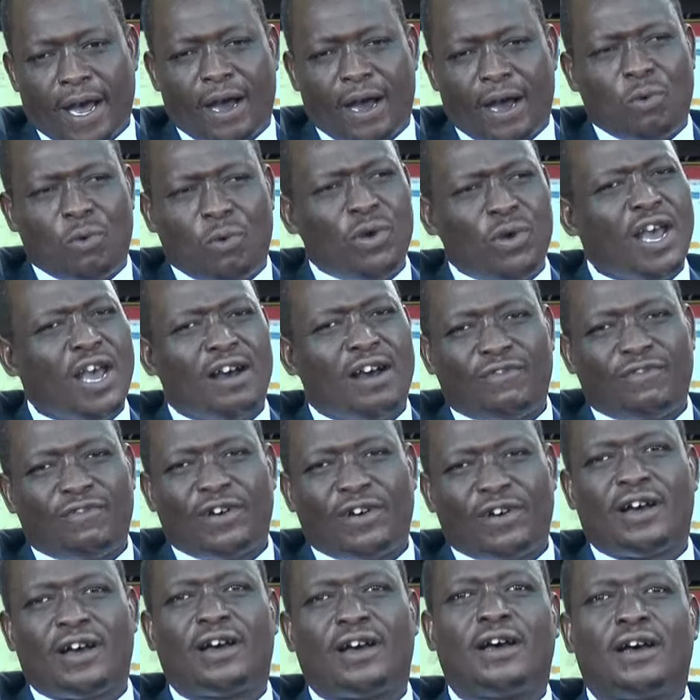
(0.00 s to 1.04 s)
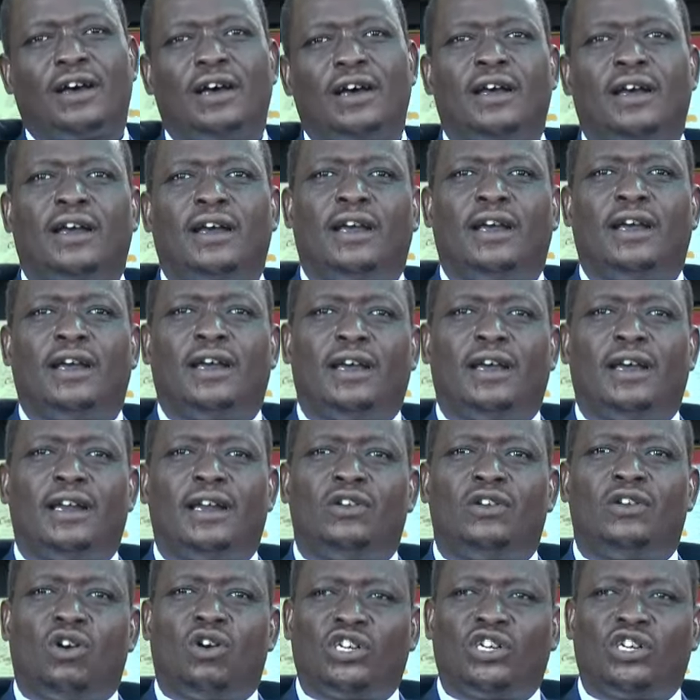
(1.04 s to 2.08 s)
We have a
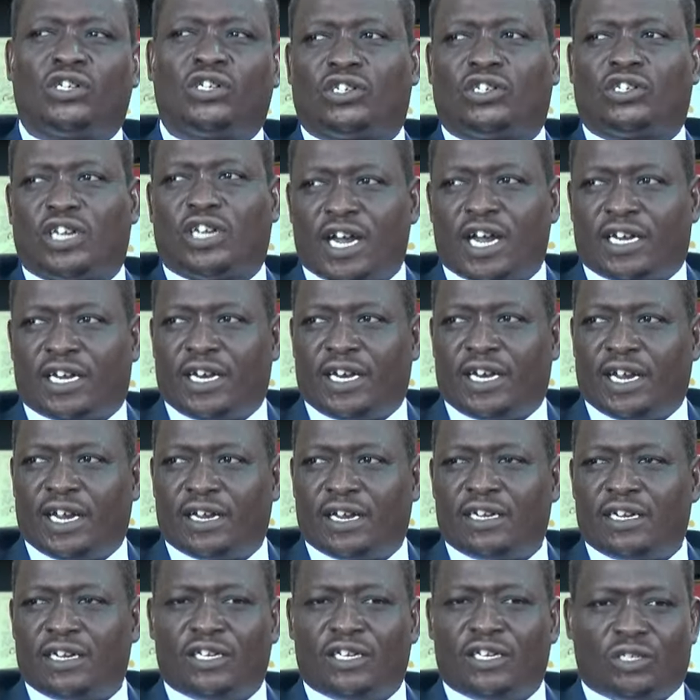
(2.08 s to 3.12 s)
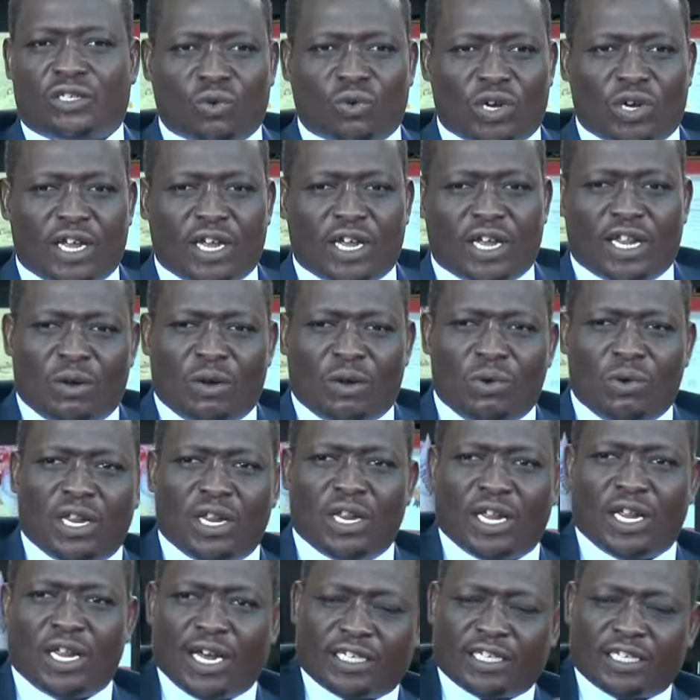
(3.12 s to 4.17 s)
don society here, together with
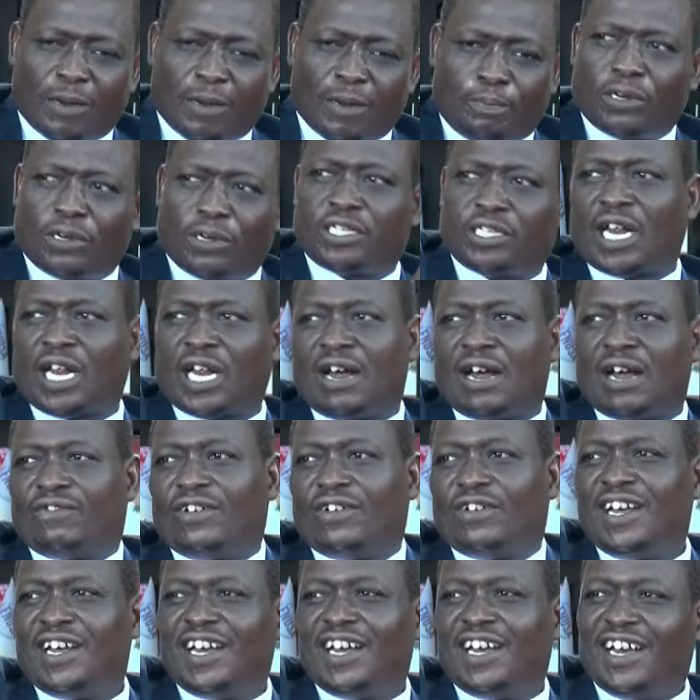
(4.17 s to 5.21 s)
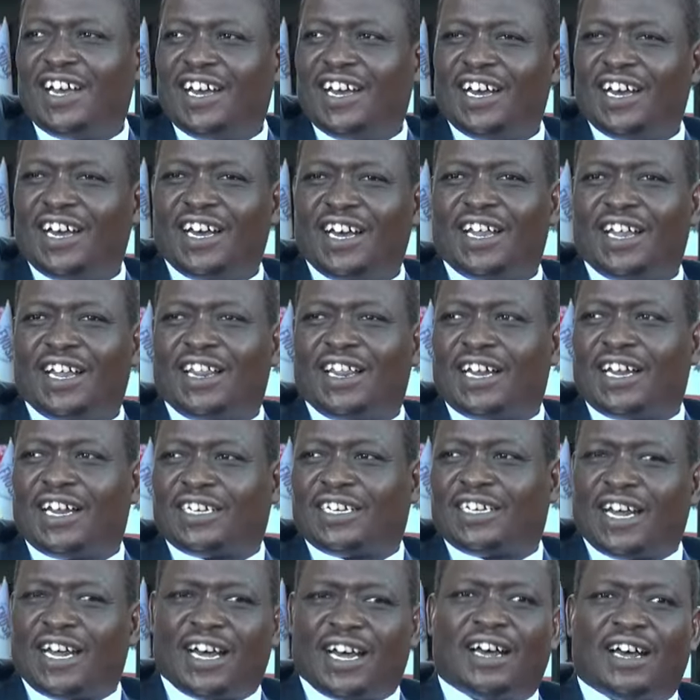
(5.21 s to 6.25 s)
their support staff, that
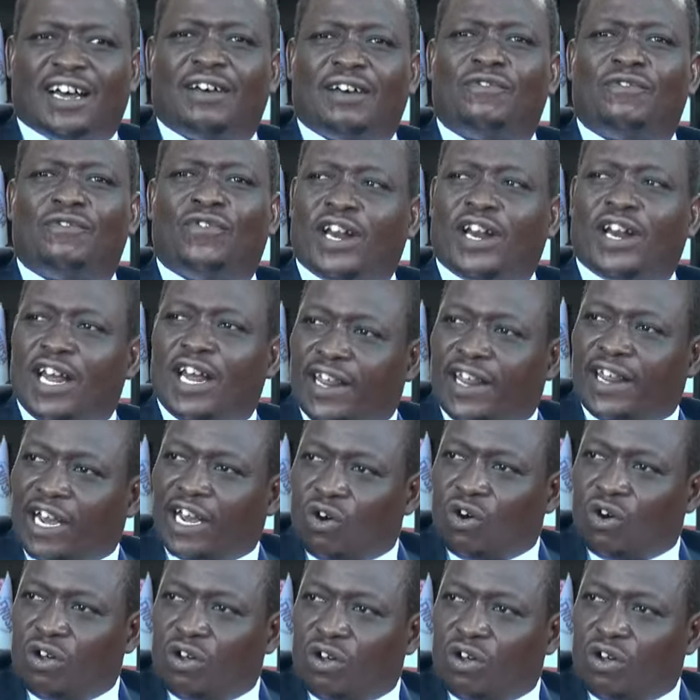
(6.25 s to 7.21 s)
are very ethical,